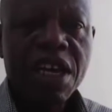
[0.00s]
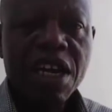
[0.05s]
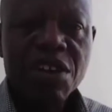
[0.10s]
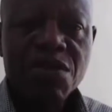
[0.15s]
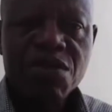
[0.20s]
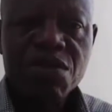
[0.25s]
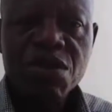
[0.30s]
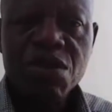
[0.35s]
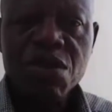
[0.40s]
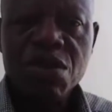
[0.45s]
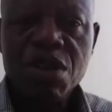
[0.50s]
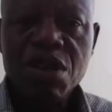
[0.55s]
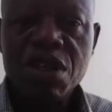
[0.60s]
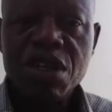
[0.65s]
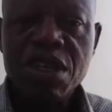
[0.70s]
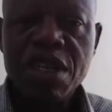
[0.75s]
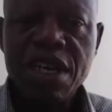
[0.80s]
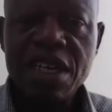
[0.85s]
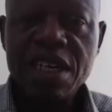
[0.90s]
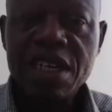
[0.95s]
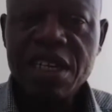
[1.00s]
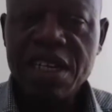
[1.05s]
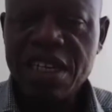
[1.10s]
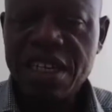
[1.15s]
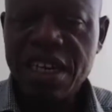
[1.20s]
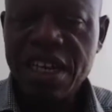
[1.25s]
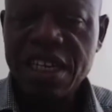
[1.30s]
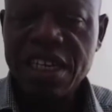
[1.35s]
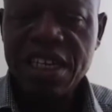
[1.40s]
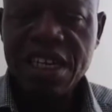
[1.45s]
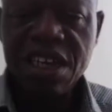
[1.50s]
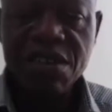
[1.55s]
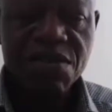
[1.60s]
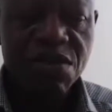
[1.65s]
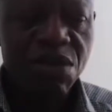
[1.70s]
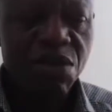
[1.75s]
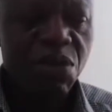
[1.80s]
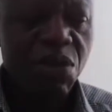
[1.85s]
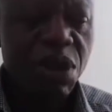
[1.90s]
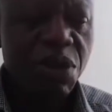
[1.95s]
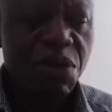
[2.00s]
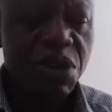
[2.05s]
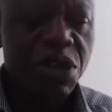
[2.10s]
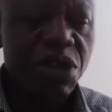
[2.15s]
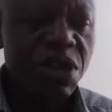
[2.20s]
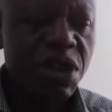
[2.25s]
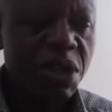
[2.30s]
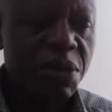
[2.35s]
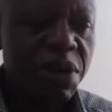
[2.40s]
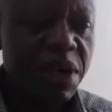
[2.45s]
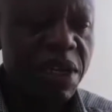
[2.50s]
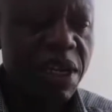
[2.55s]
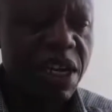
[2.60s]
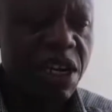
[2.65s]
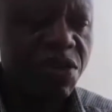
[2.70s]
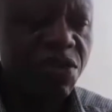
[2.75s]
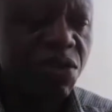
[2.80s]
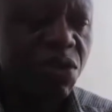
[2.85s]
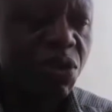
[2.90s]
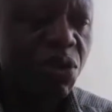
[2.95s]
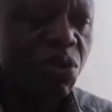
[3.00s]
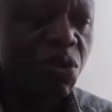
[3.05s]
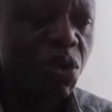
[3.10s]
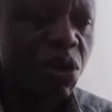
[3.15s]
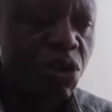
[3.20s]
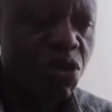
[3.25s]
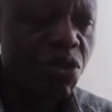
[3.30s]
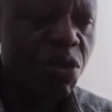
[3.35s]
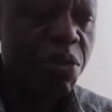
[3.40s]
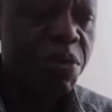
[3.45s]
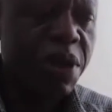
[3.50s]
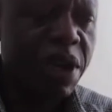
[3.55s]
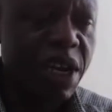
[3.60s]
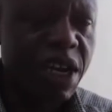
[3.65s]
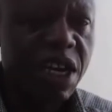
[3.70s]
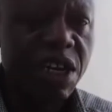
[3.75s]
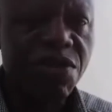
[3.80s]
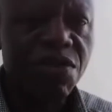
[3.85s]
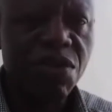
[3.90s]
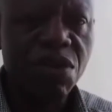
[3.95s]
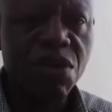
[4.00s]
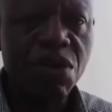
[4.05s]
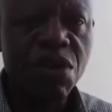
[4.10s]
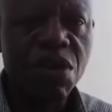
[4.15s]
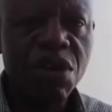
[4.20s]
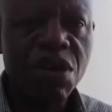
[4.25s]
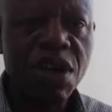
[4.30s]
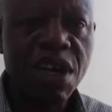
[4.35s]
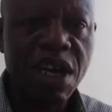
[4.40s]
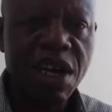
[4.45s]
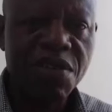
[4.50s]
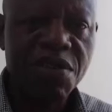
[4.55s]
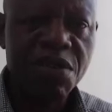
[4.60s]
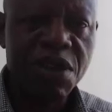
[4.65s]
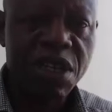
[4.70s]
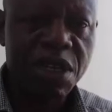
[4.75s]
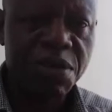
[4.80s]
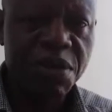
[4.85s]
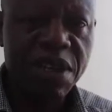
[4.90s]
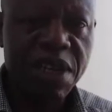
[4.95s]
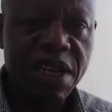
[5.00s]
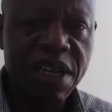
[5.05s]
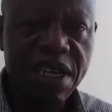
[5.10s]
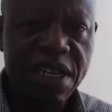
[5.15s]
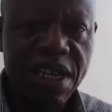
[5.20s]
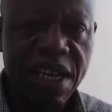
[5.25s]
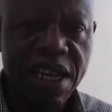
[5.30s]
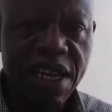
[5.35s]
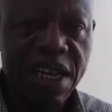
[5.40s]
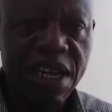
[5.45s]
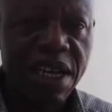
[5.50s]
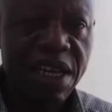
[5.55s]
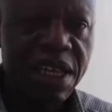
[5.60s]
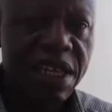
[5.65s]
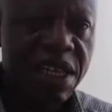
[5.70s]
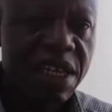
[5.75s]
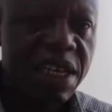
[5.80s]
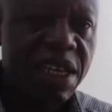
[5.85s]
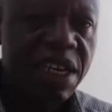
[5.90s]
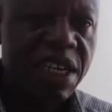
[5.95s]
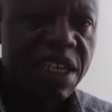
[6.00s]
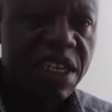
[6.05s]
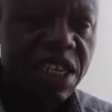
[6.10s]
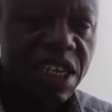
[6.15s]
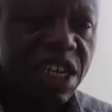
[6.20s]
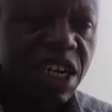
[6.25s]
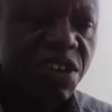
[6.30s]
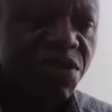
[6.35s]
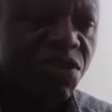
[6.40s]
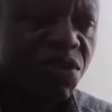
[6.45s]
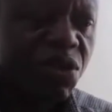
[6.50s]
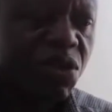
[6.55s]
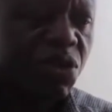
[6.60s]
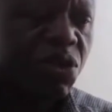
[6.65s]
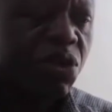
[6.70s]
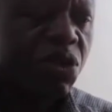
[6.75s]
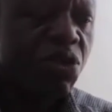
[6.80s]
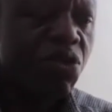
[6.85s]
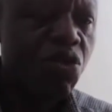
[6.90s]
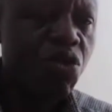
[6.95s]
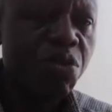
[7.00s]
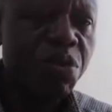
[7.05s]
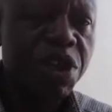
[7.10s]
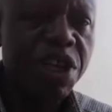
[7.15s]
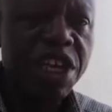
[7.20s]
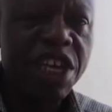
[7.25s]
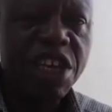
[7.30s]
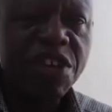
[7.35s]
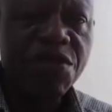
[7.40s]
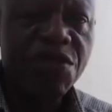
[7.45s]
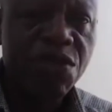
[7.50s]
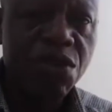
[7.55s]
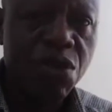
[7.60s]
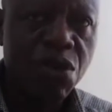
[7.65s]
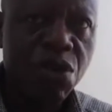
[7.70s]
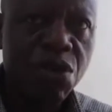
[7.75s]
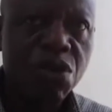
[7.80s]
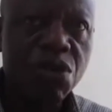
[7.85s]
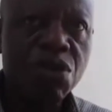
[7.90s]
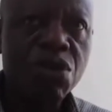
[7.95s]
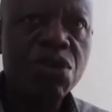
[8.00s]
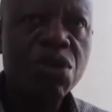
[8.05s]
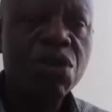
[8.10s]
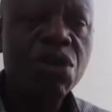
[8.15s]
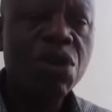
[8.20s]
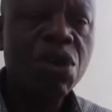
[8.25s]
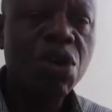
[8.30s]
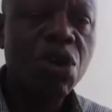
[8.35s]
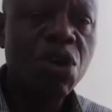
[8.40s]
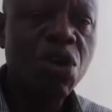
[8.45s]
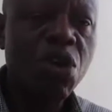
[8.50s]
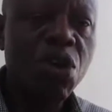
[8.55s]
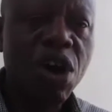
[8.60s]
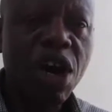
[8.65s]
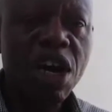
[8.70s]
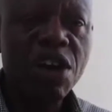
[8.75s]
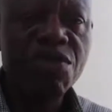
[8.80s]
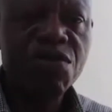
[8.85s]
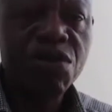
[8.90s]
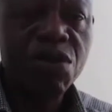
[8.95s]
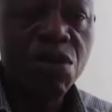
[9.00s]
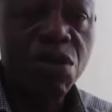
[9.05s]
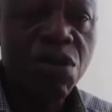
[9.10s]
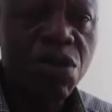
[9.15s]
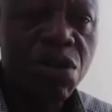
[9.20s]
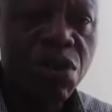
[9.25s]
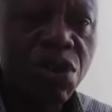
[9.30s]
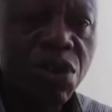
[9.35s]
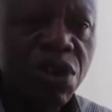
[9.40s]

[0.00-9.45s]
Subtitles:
Cash flow, that is the net cash flow. When we're talking about cash flow, what do we mean by cash flow? I've explained that earlier. The cash flow could be inflow or outflow.